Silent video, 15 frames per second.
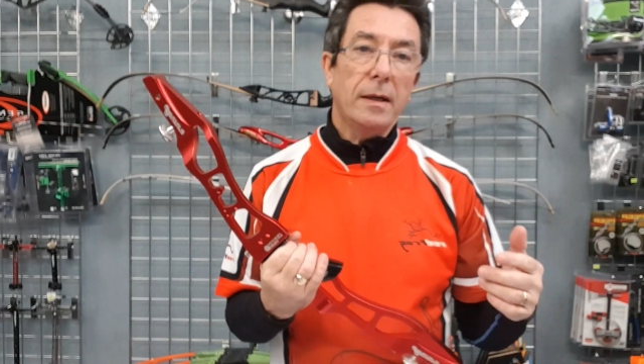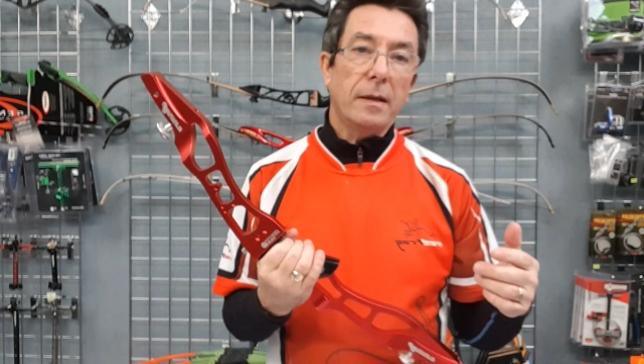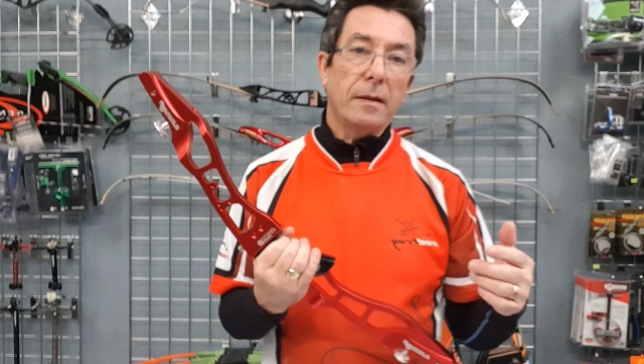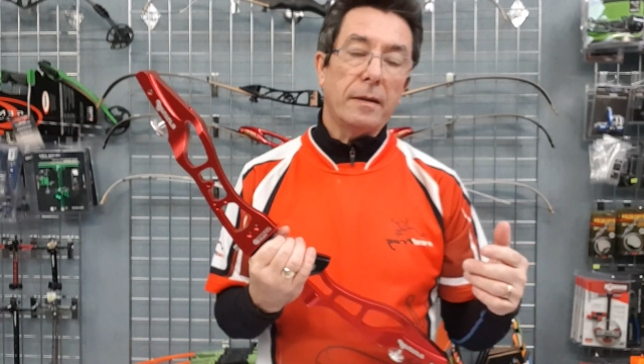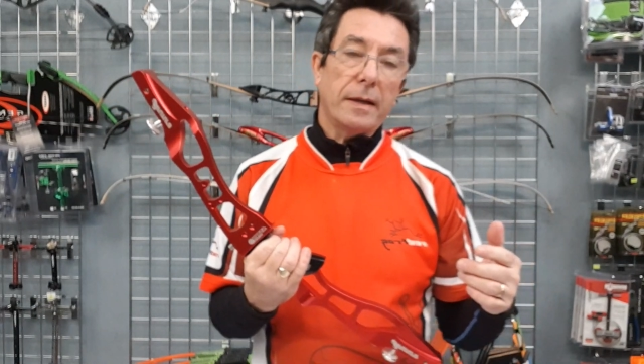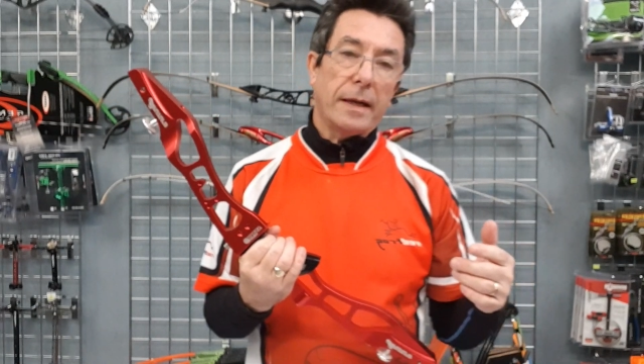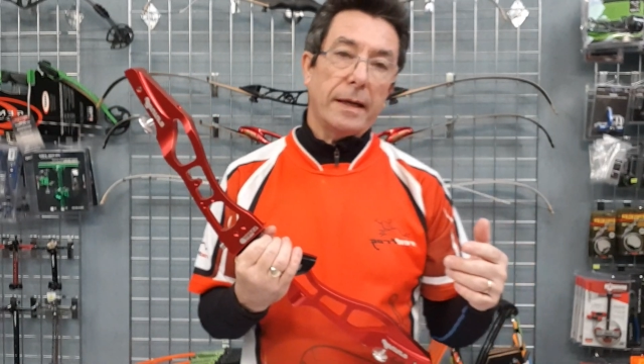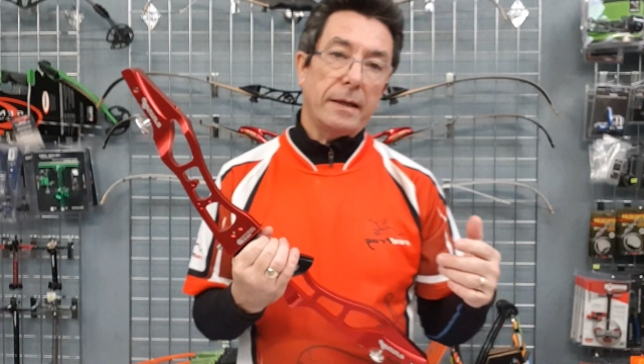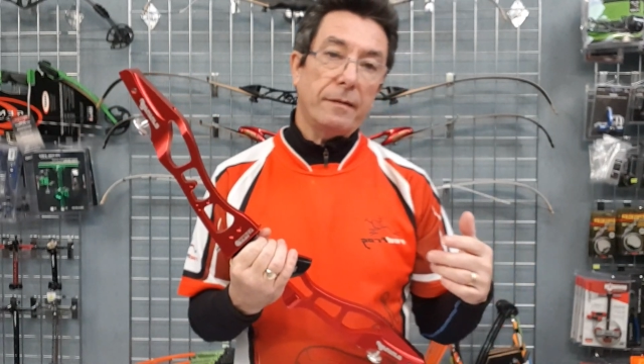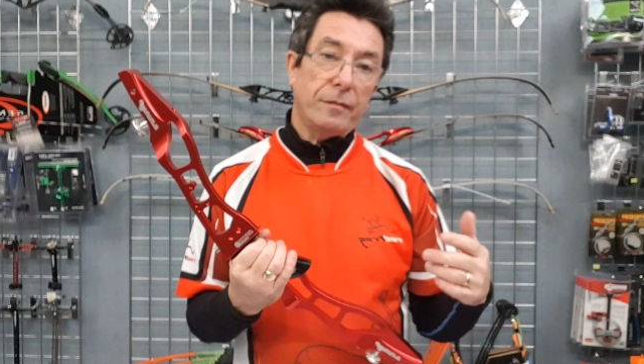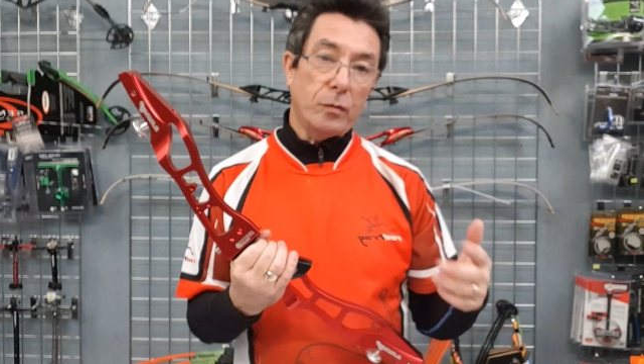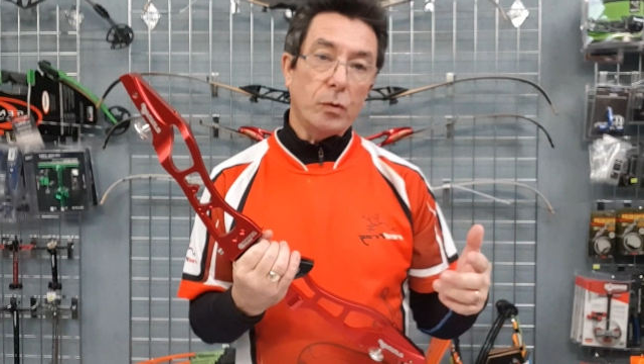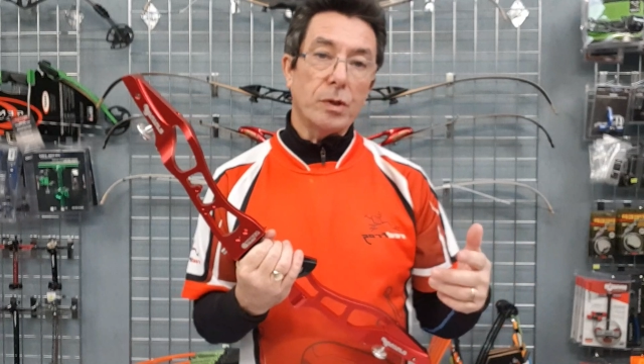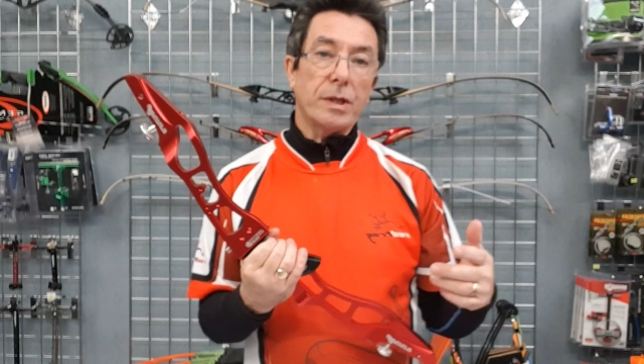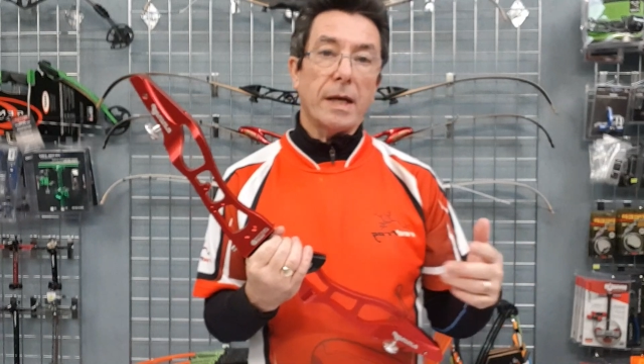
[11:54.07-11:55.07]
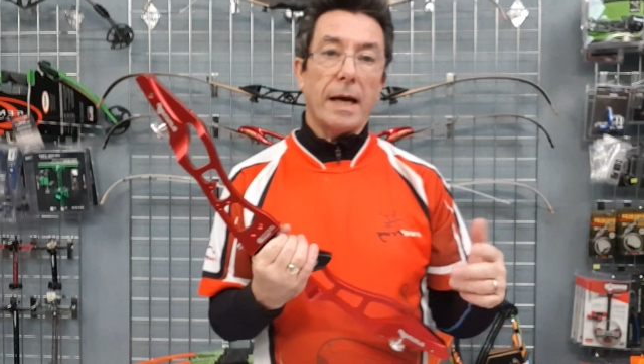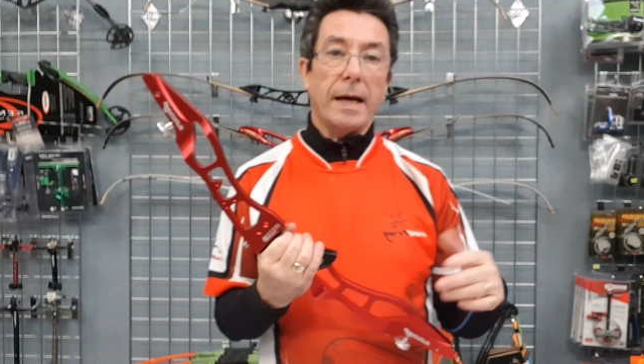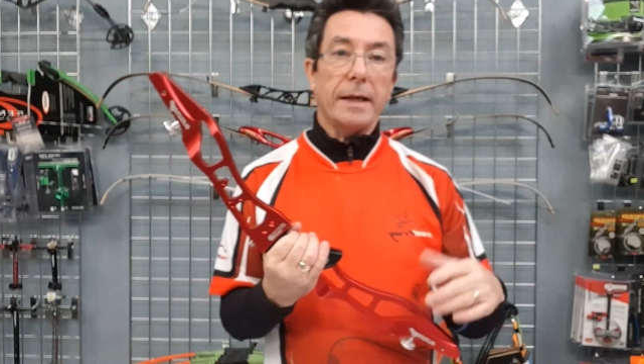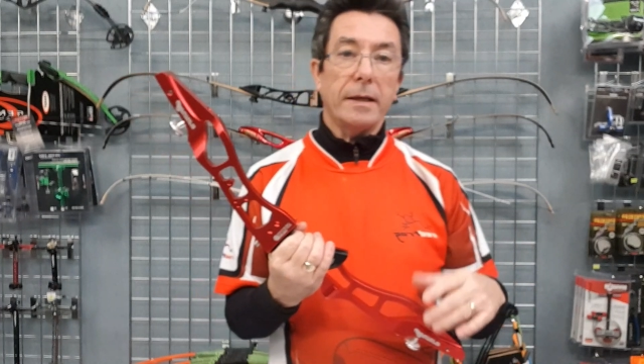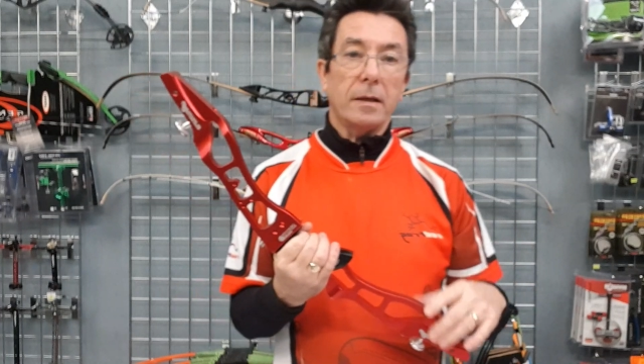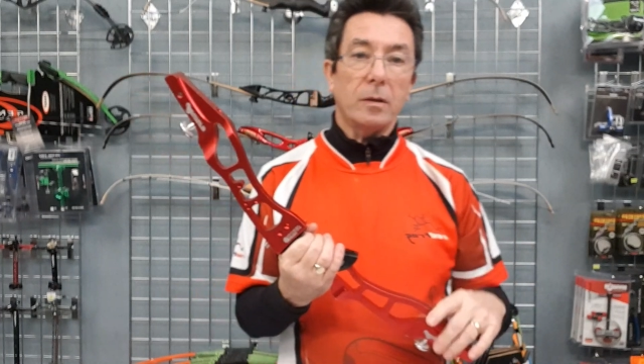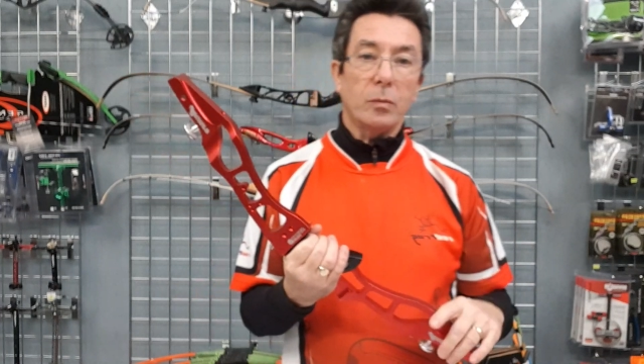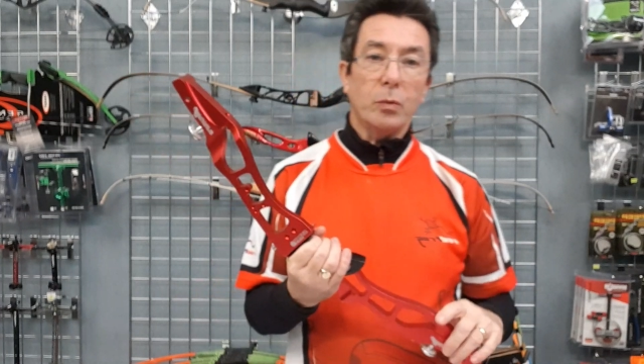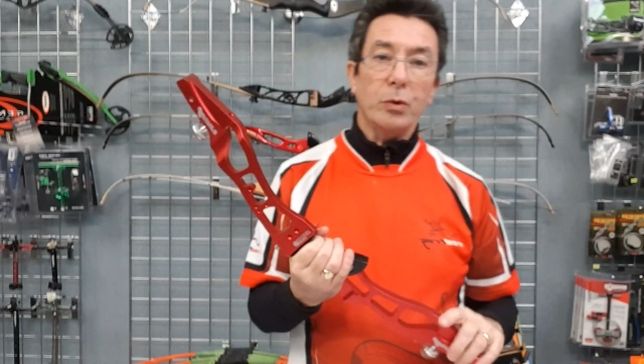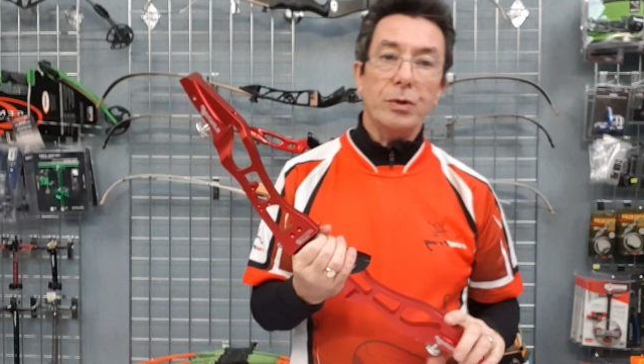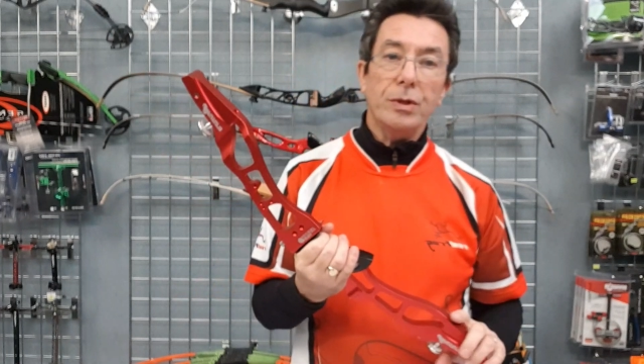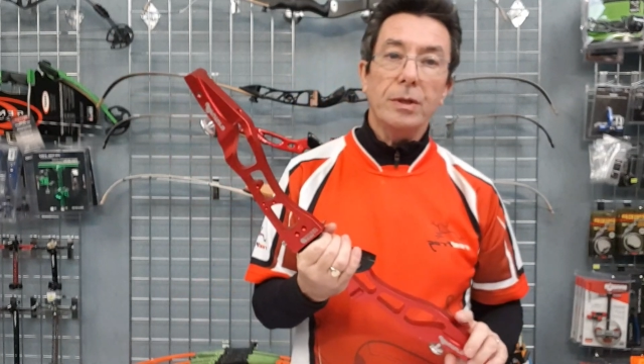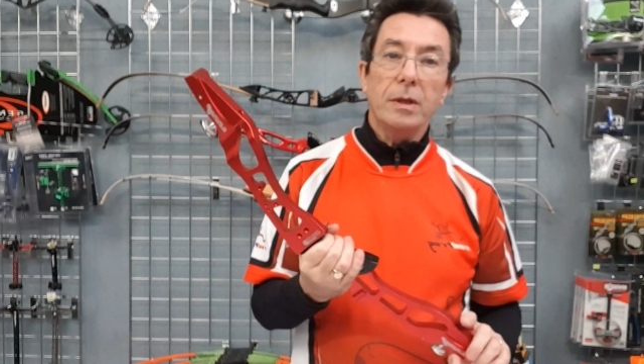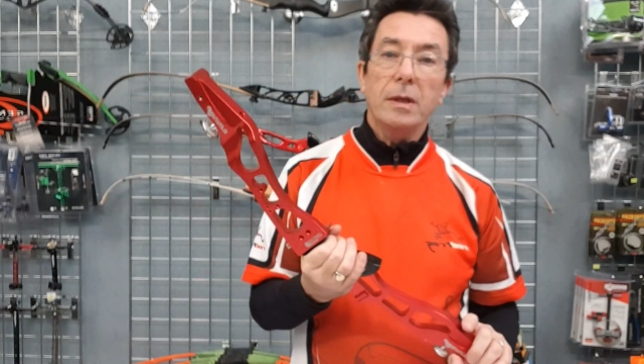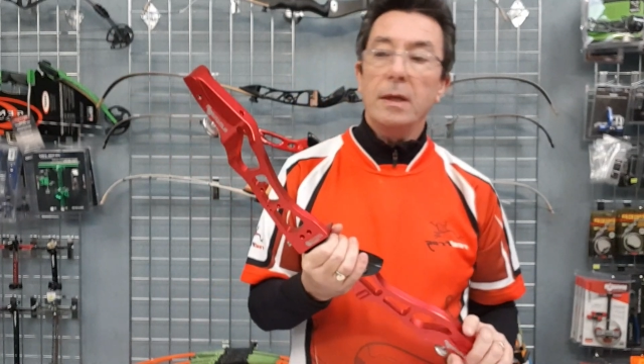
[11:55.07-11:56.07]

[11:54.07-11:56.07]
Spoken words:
than a forged handle would.